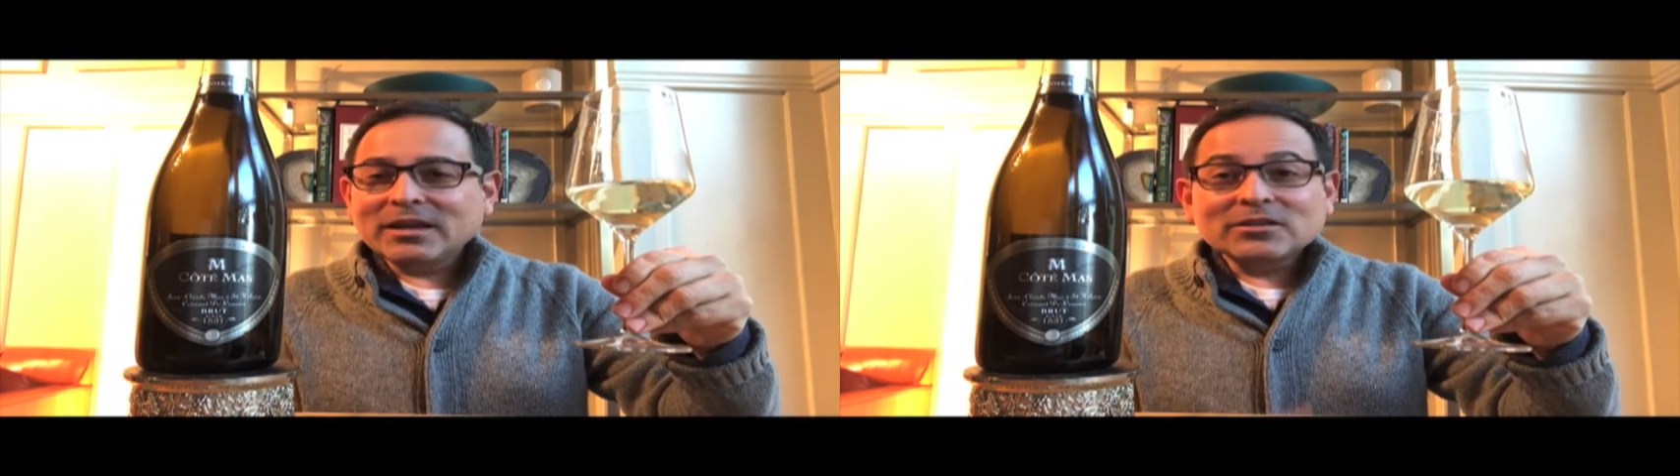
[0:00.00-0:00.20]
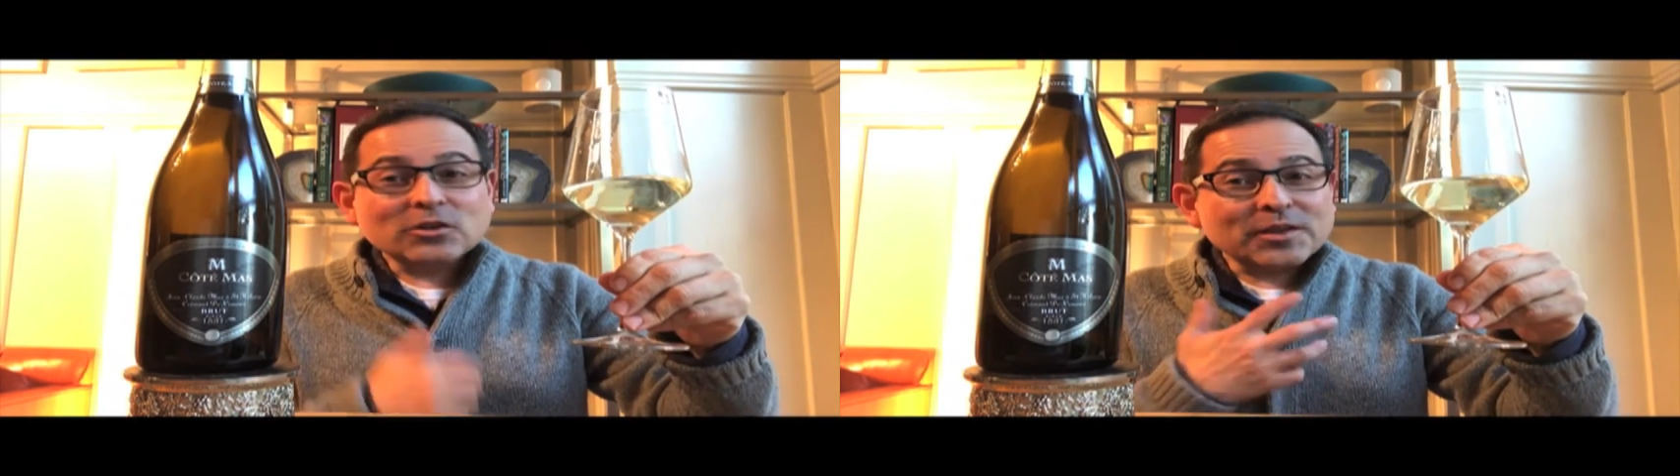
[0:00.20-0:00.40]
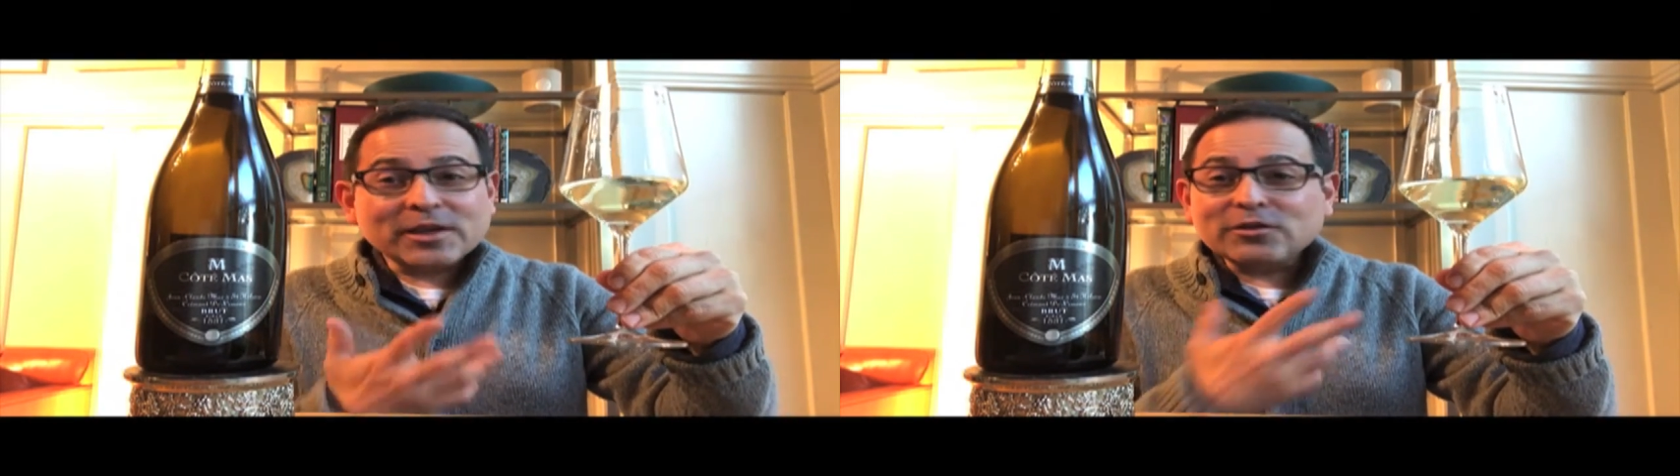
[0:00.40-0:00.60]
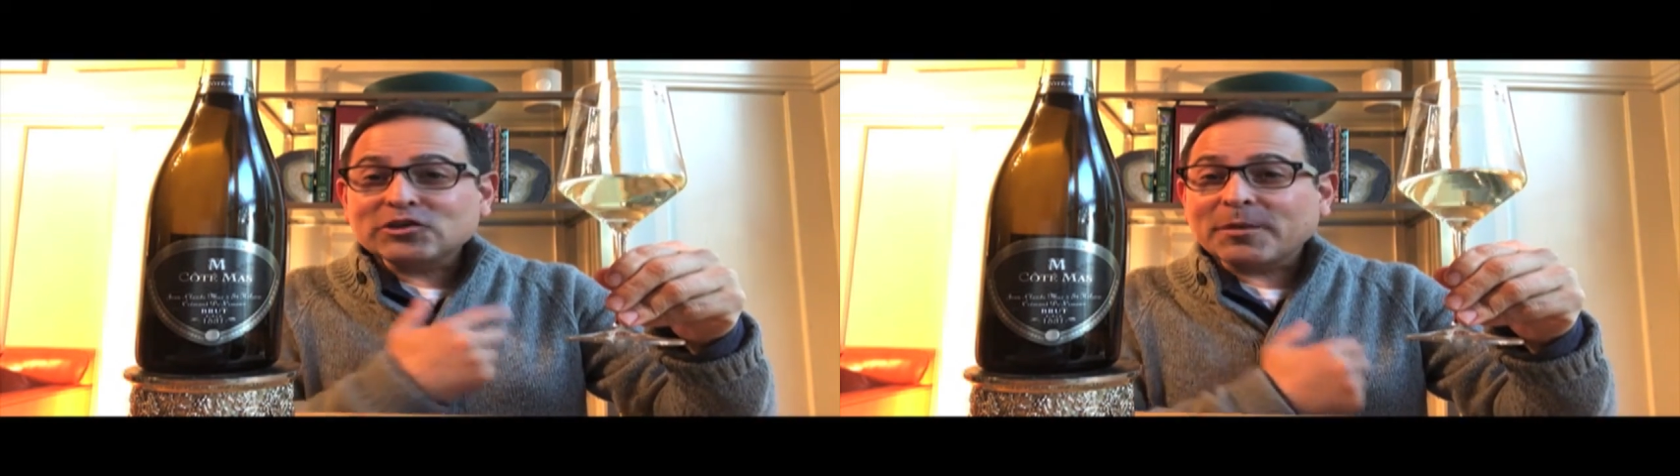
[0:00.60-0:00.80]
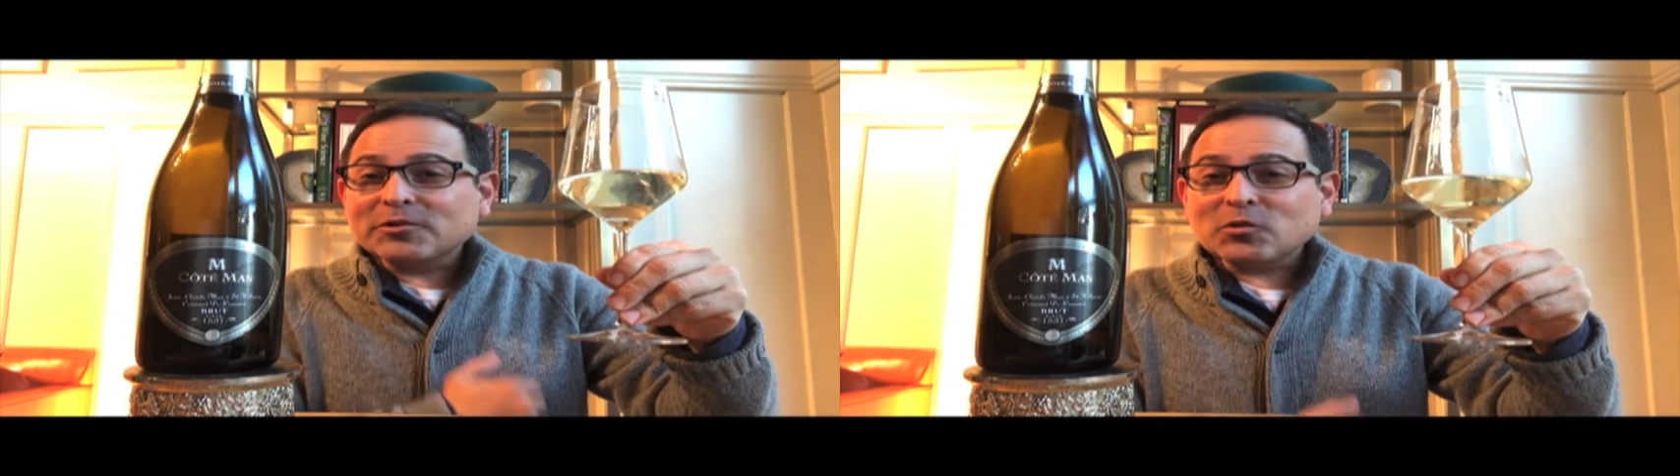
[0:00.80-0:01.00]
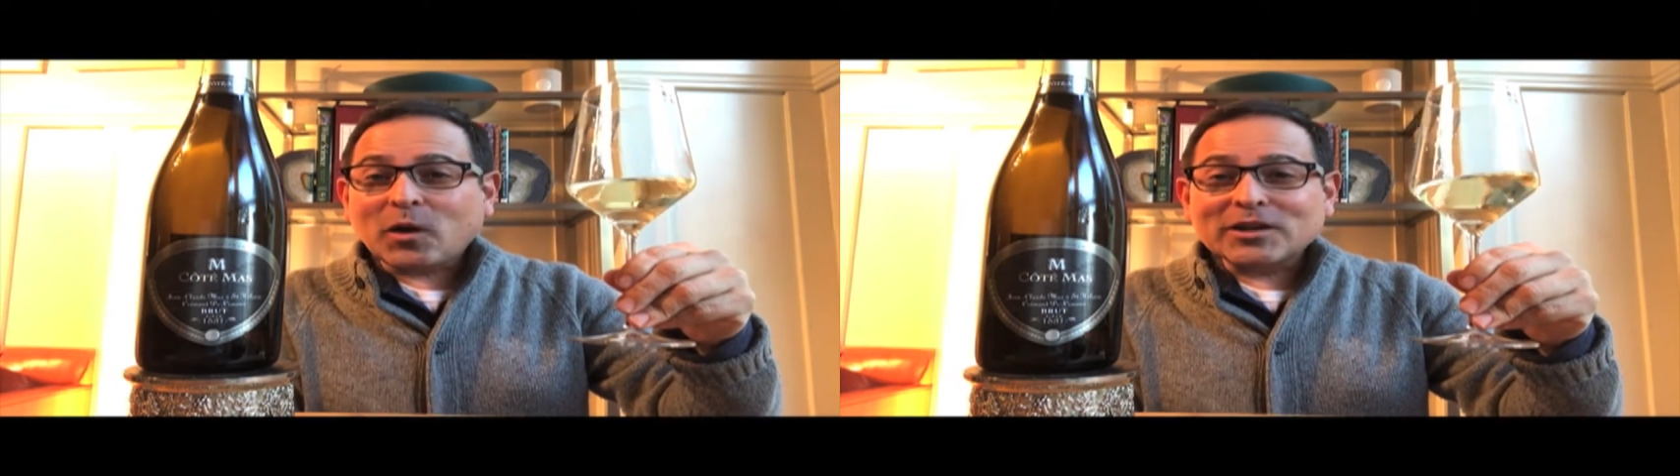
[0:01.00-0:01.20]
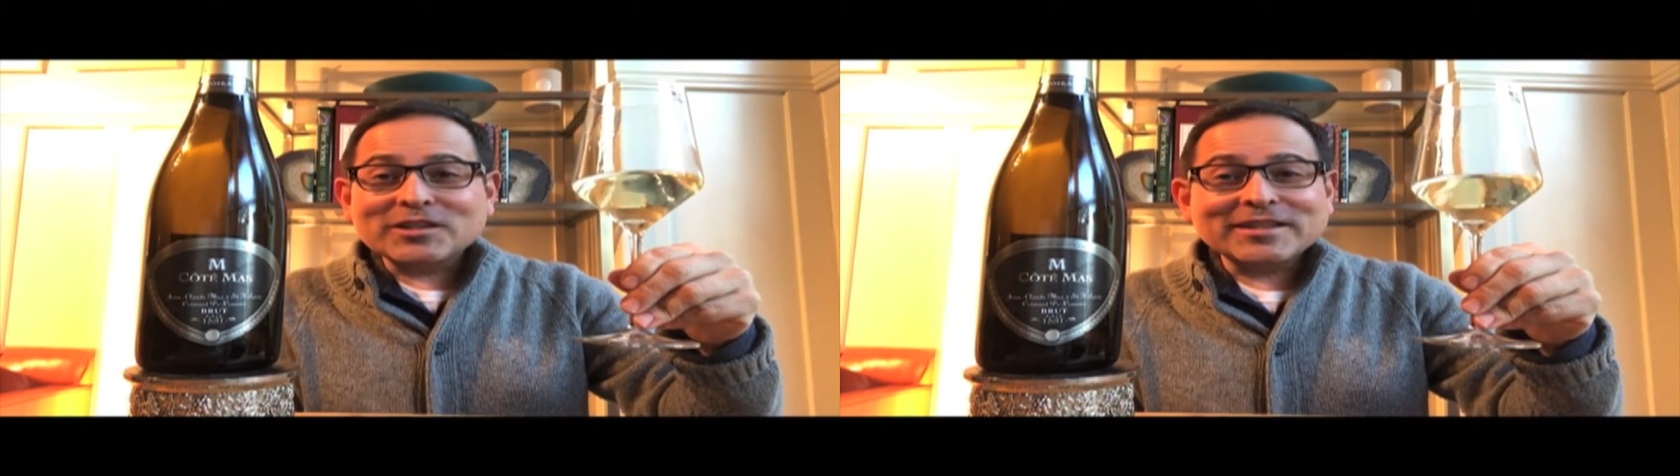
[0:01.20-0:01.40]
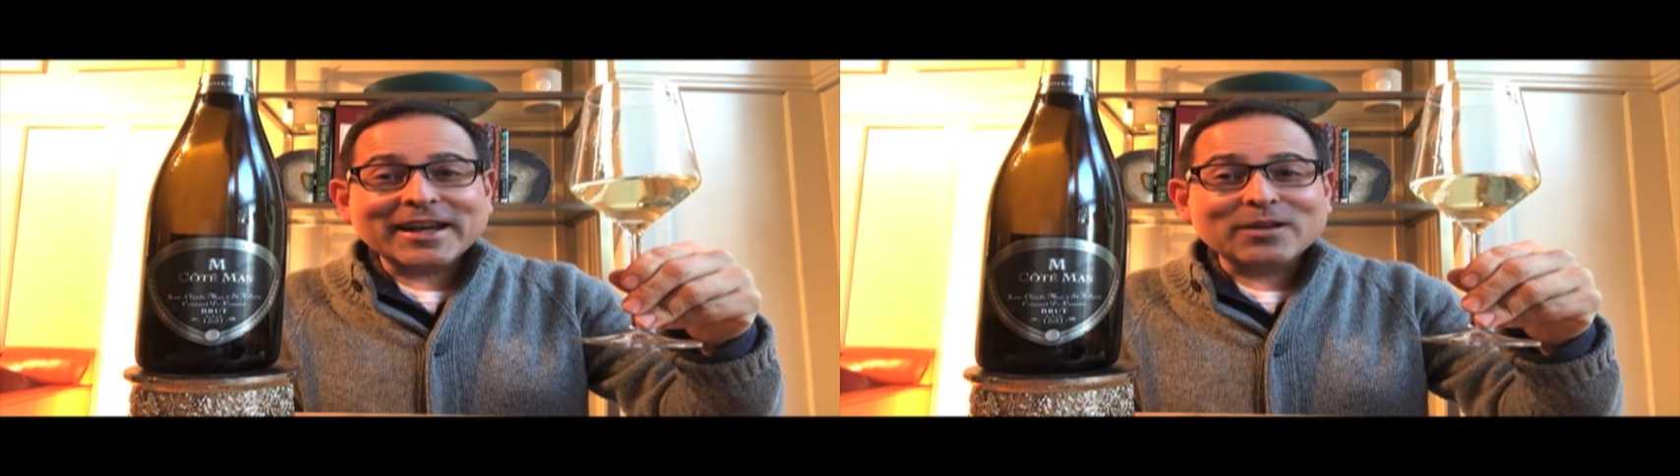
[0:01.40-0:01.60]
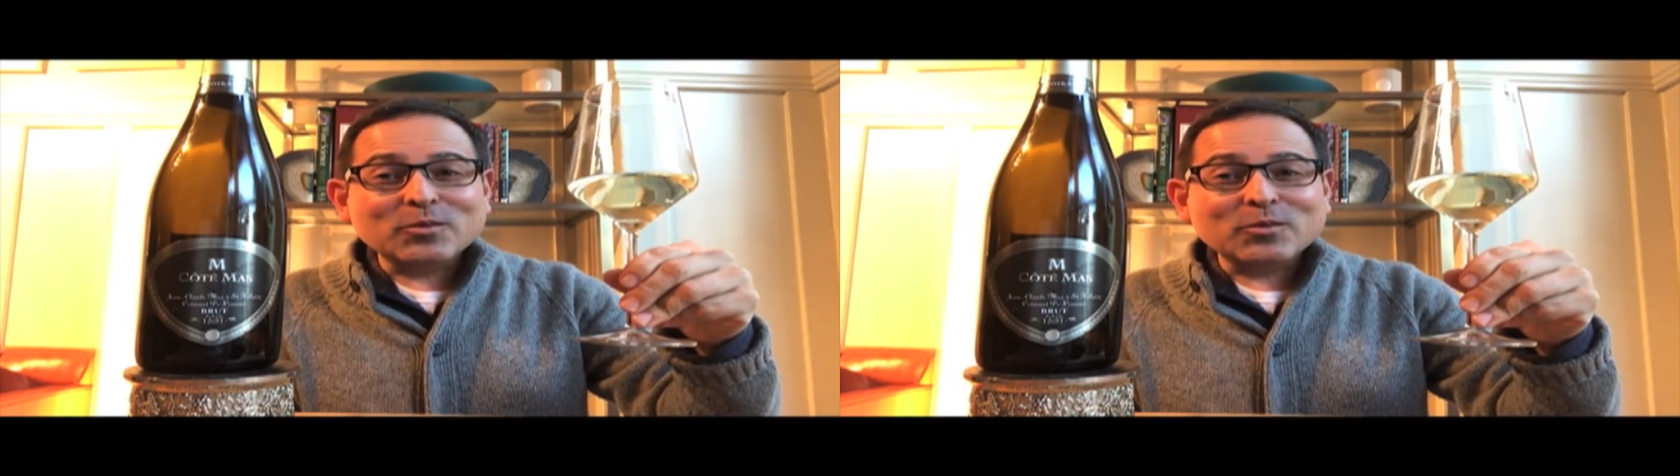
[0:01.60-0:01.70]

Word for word: So thank you so much for watching today.